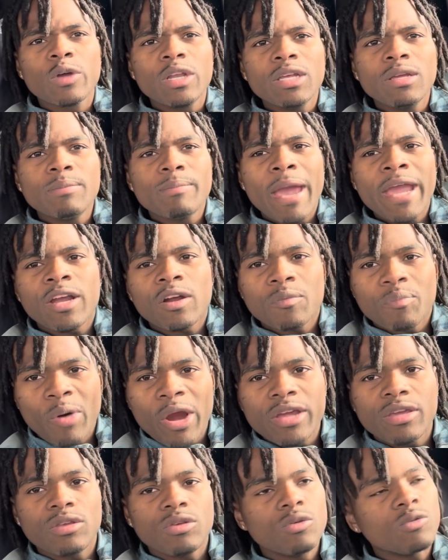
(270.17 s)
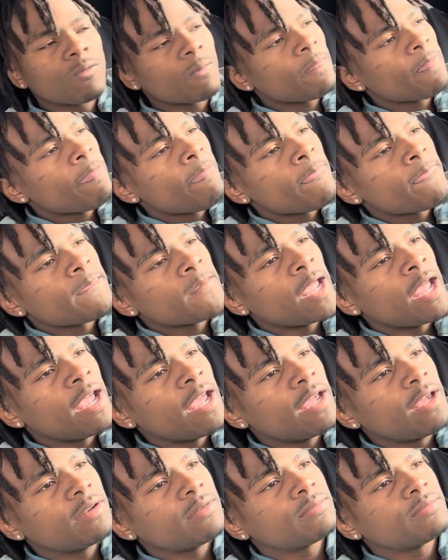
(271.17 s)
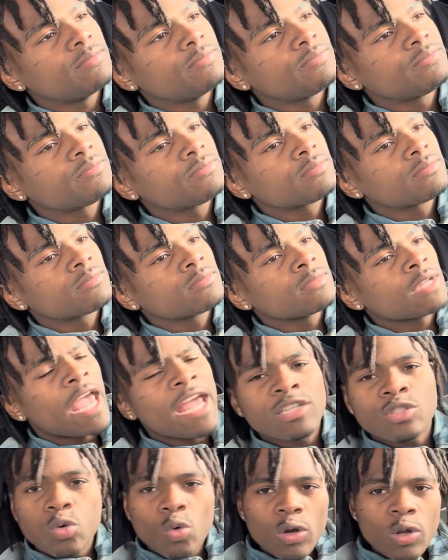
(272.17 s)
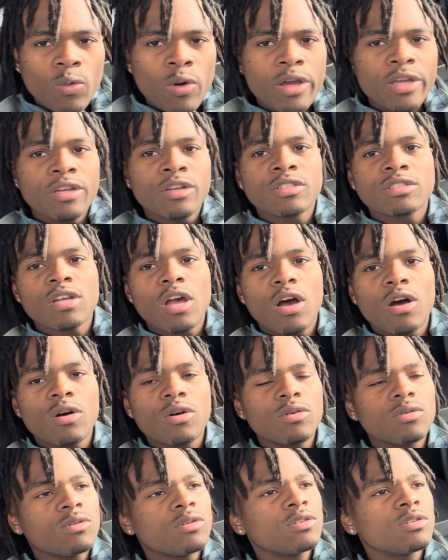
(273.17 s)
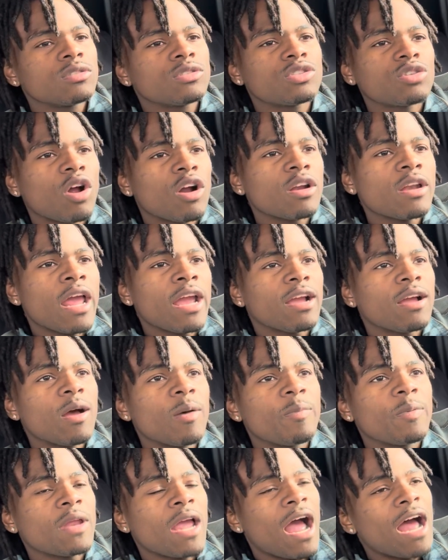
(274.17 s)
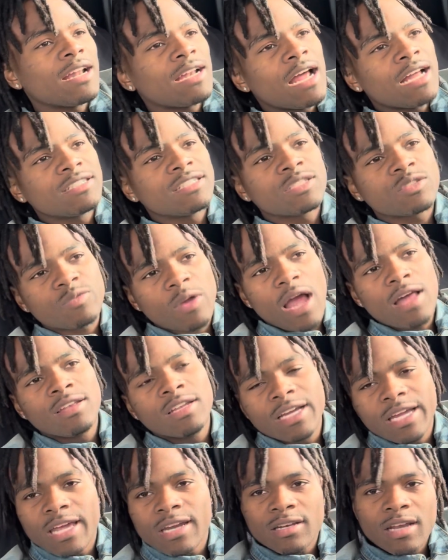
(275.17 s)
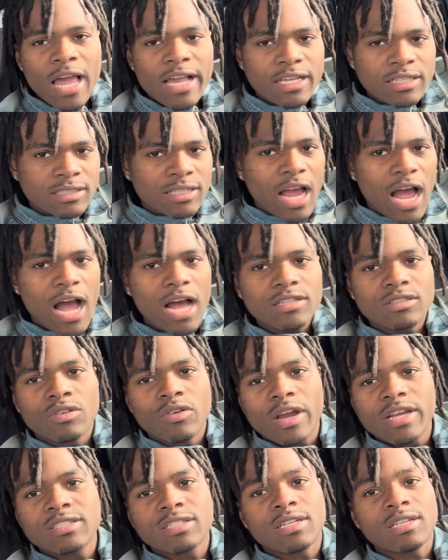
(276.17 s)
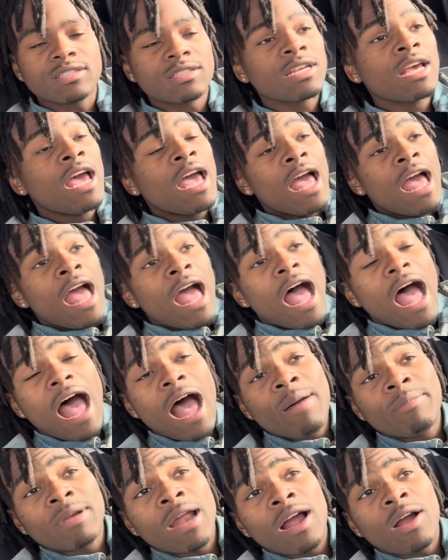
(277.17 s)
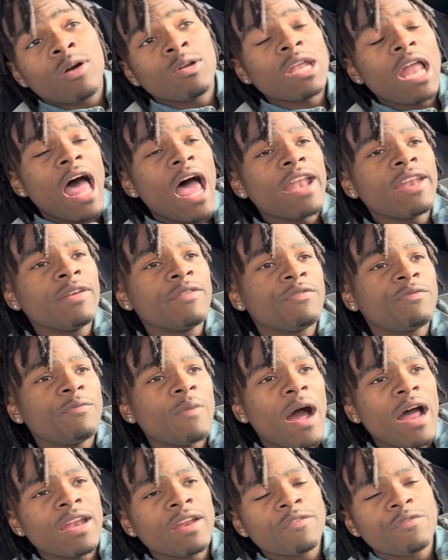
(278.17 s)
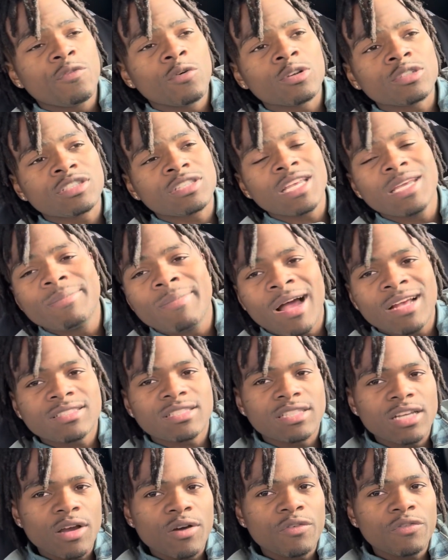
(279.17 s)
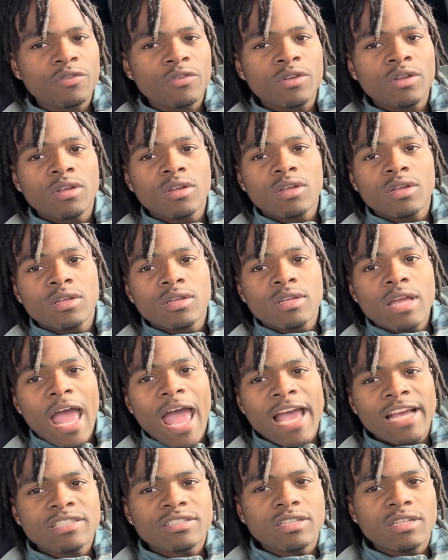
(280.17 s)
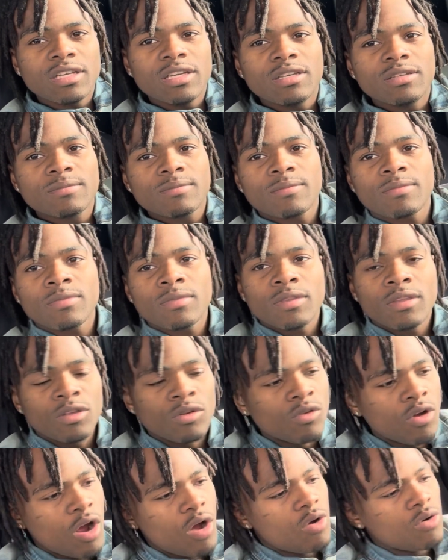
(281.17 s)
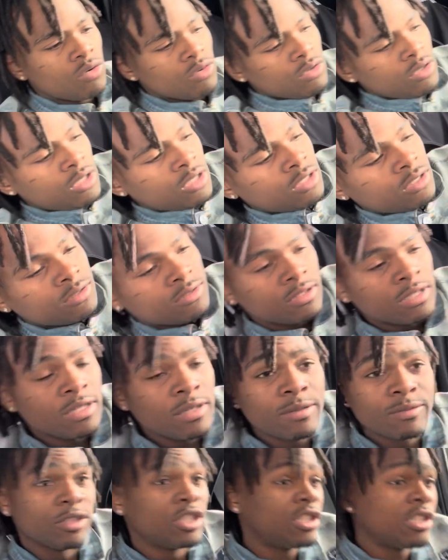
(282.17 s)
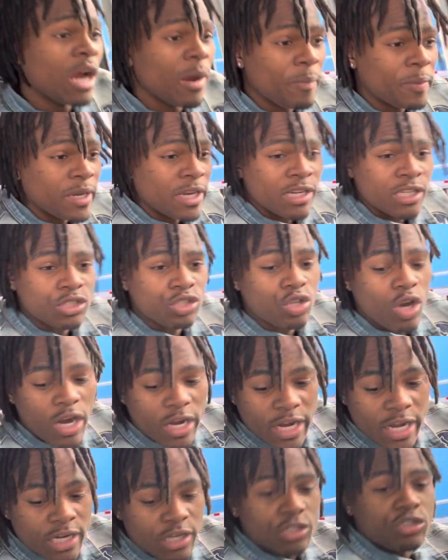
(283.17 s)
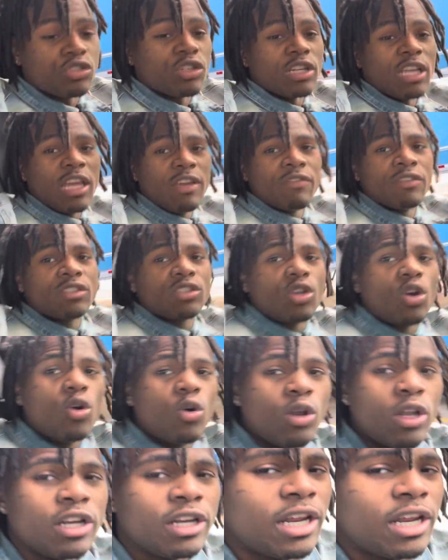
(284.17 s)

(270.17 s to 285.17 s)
make or break you. And at 21 years old, starting that company, I look at it like it's God's grace, because I'm not gonna lie, I didn't foresee myself actually, jumping in this trucking industry, leaving school, and